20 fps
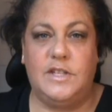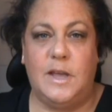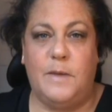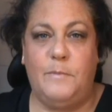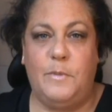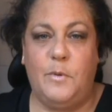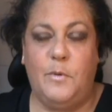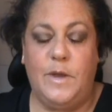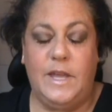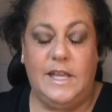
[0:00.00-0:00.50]

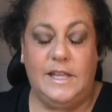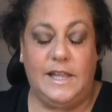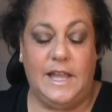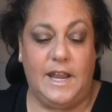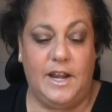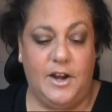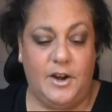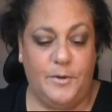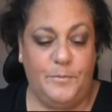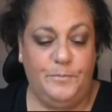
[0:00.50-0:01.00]
up a week
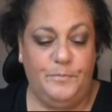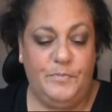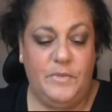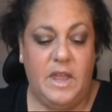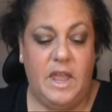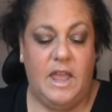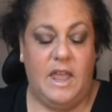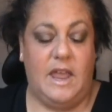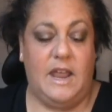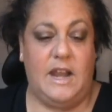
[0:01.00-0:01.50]
later,
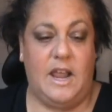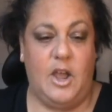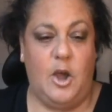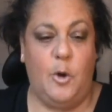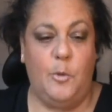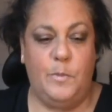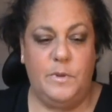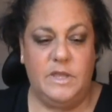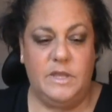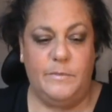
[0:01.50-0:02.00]
and I
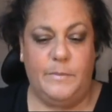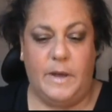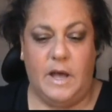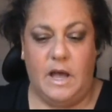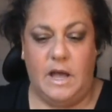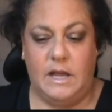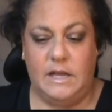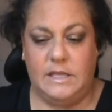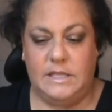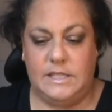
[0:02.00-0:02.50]
open the
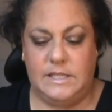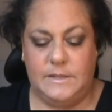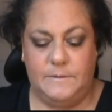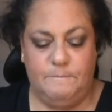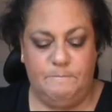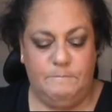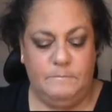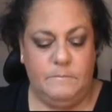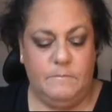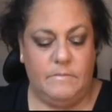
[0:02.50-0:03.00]

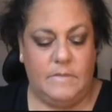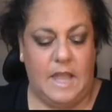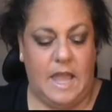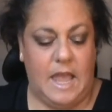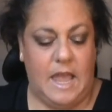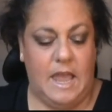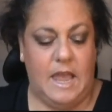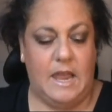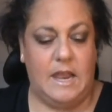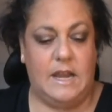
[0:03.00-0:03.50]
box,
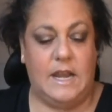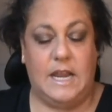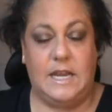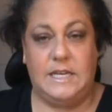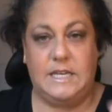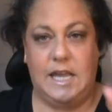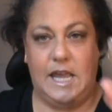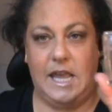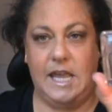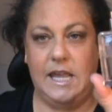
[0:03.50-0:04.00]
and I
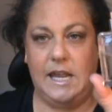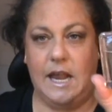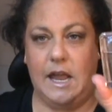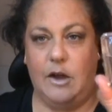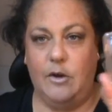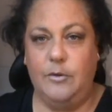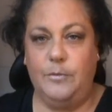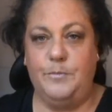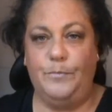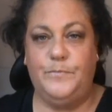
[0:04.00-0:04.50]
take it
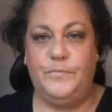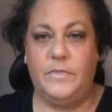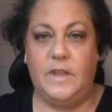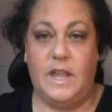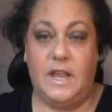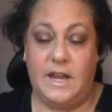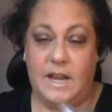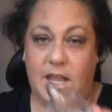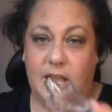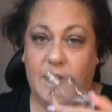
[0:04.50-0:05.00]
out,
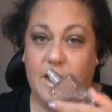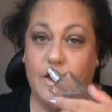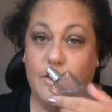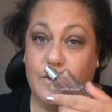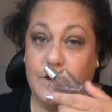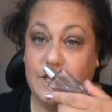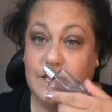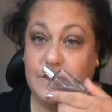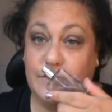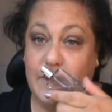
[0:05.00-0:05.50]
and I
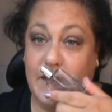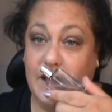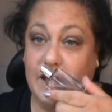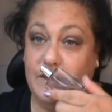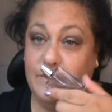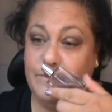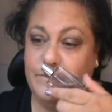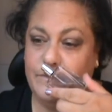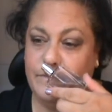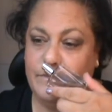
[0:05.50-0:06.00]
go to
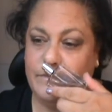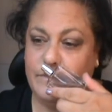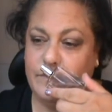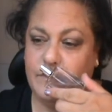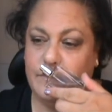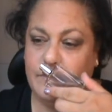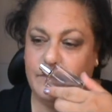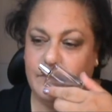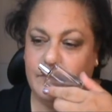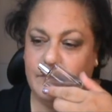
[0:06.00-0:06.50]
smell,
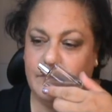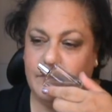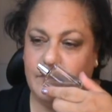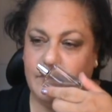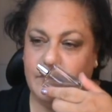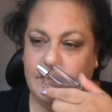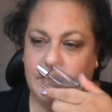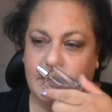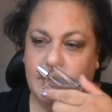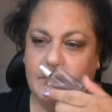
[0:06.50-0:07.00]

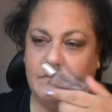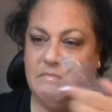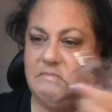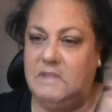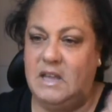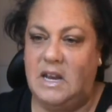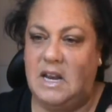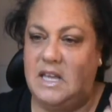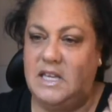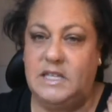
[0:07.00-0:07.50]

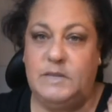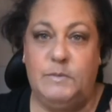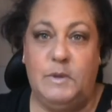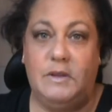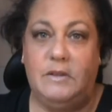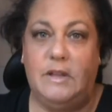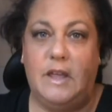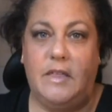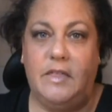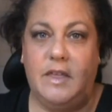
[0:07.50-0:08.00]
and I
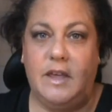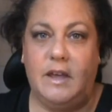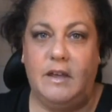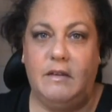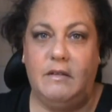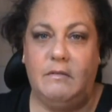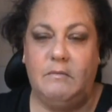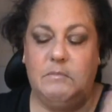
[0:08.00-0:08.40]
smell nothing.